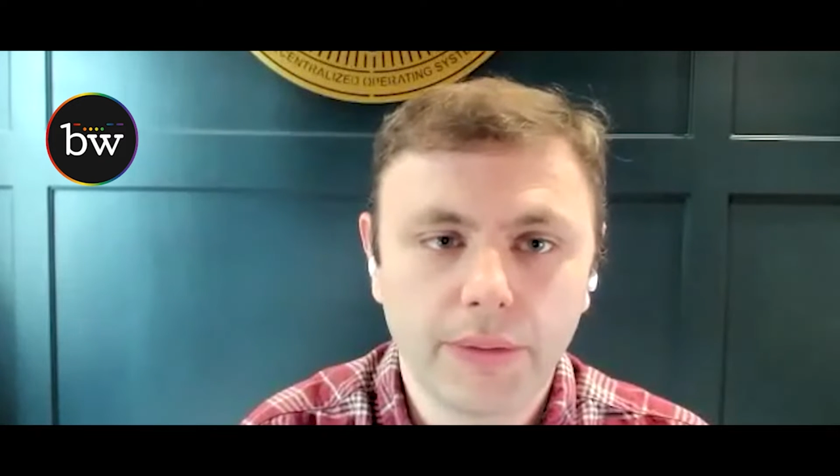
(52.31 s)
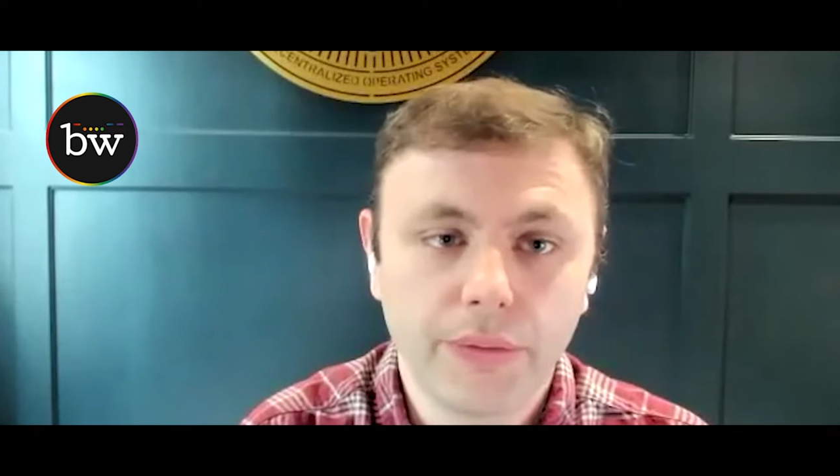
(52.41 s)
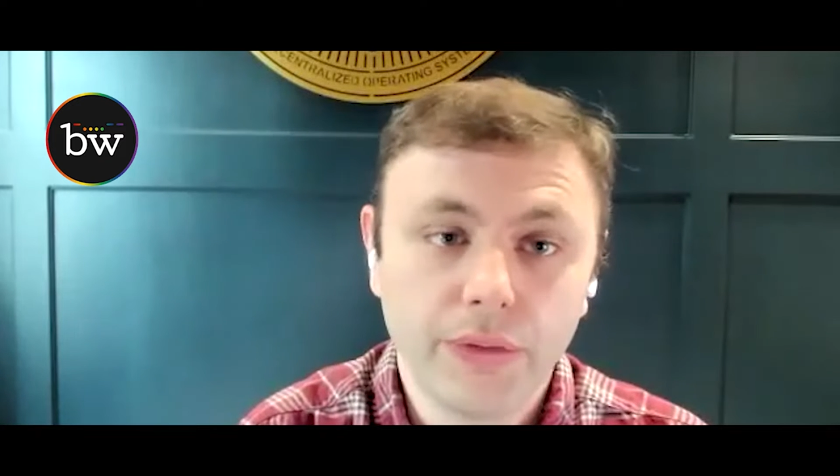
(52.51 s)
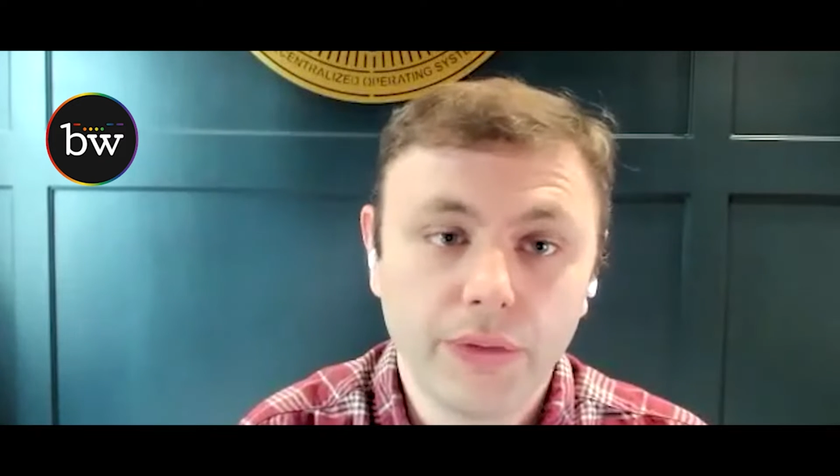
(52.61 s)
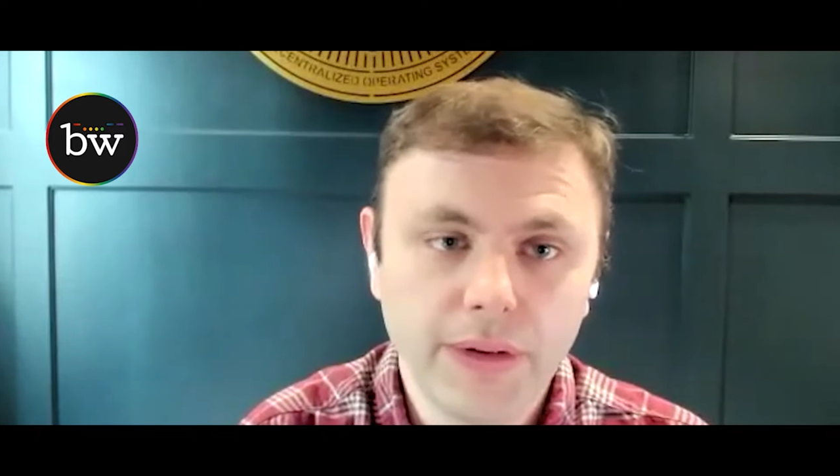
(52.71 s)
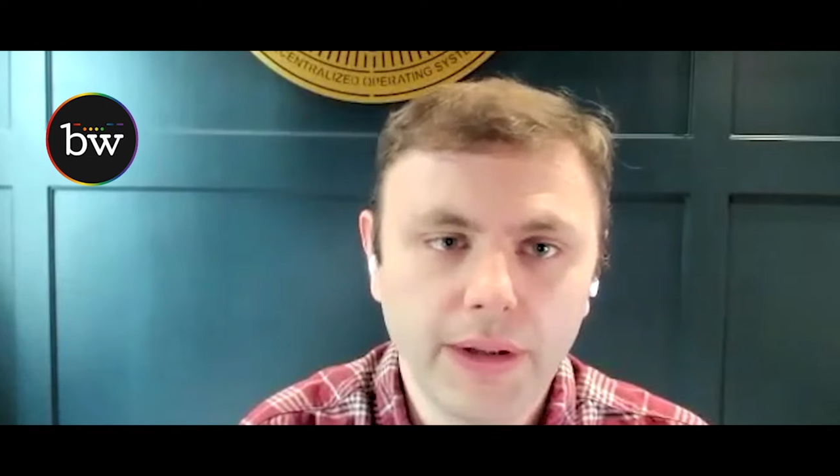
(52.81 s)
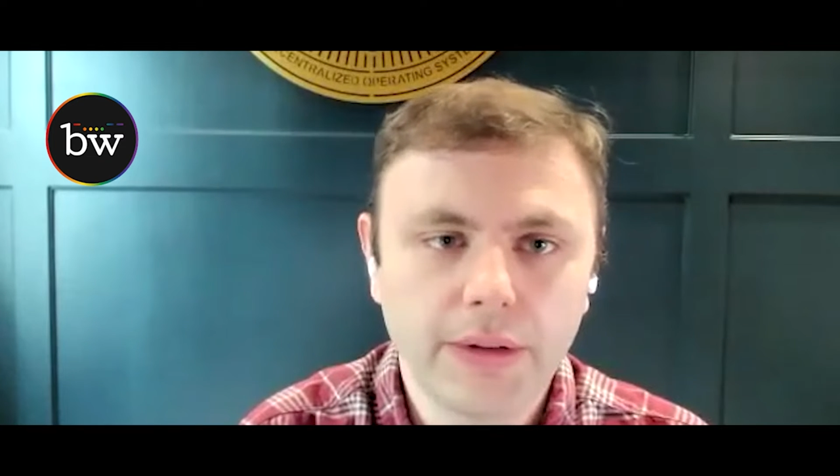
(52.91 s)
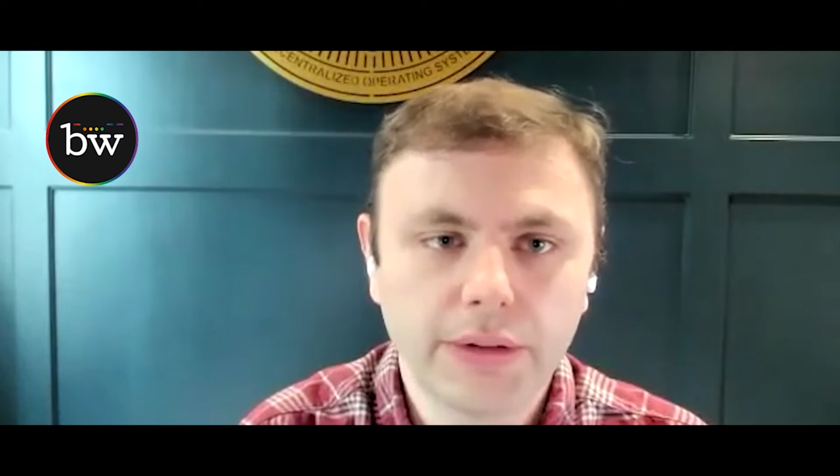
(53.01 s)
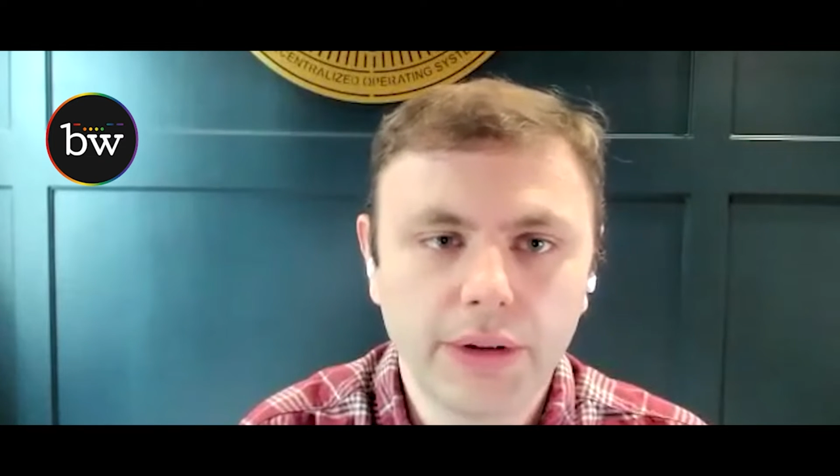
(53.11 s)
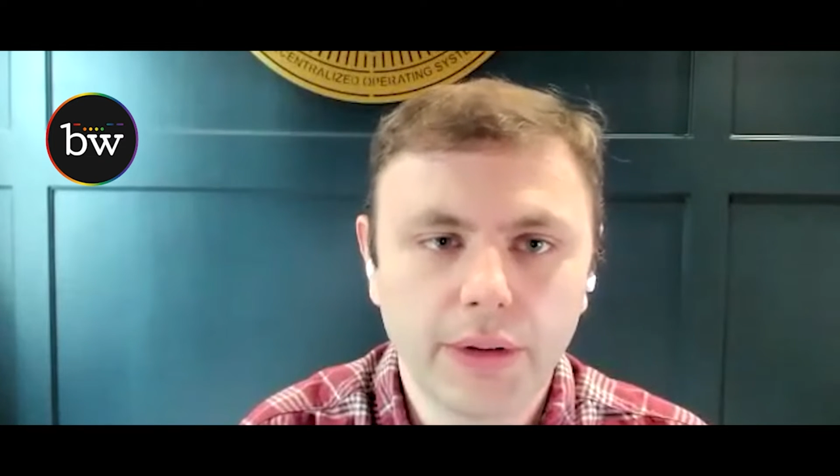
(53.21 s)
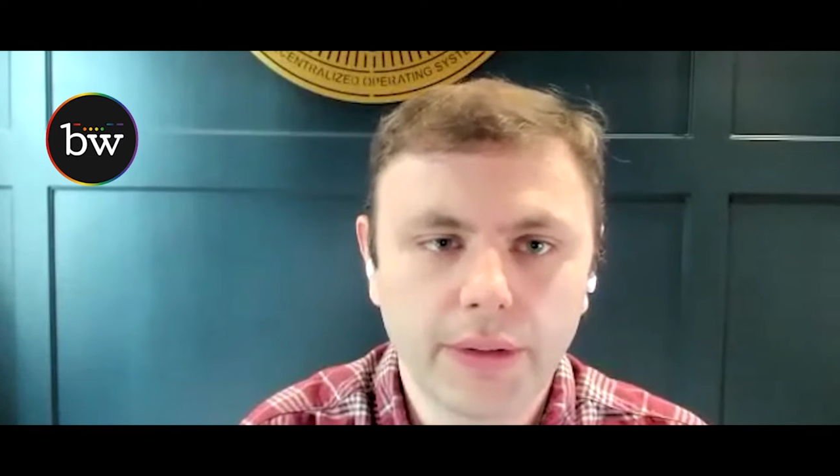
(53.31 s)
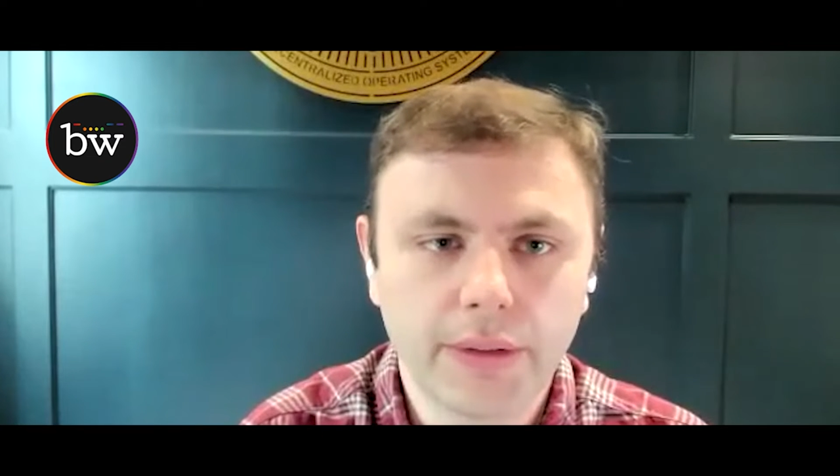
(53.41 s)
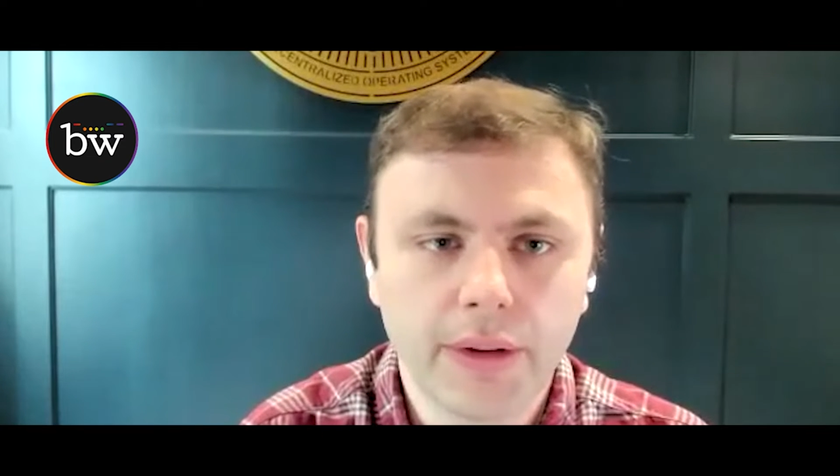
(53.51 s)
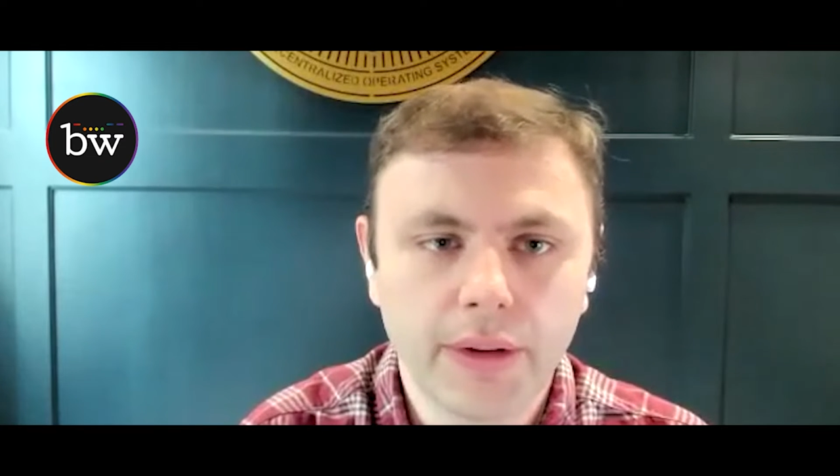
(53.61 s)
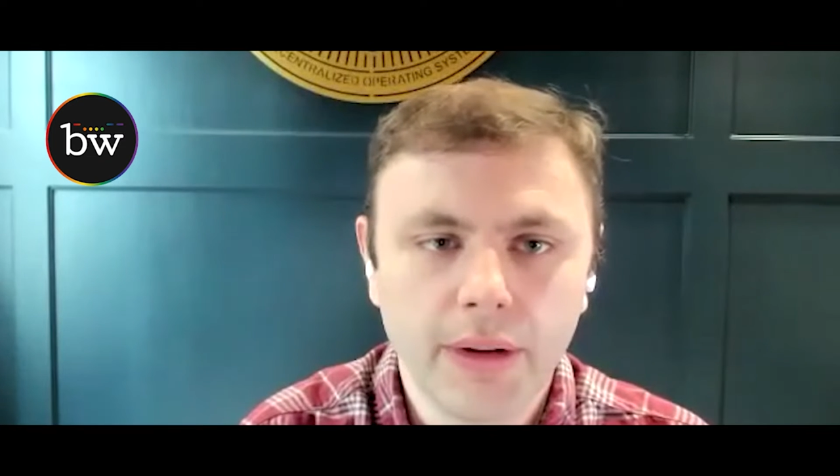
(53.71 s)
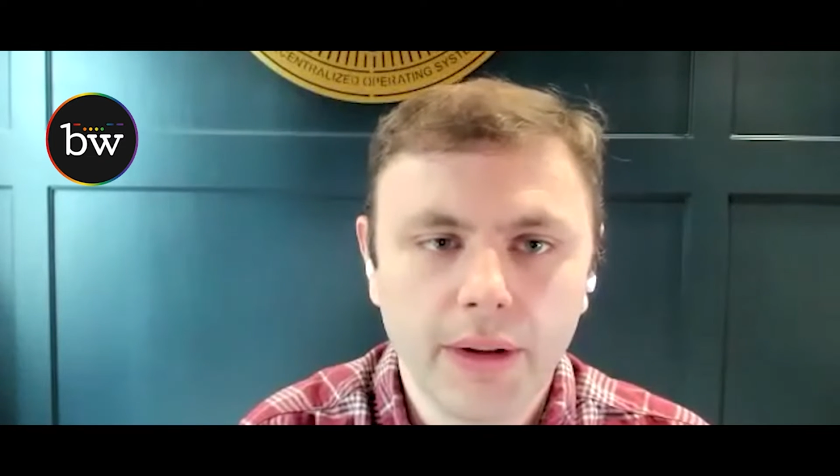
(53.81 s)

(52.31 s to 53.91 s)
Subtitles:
or freezing the EOS tokens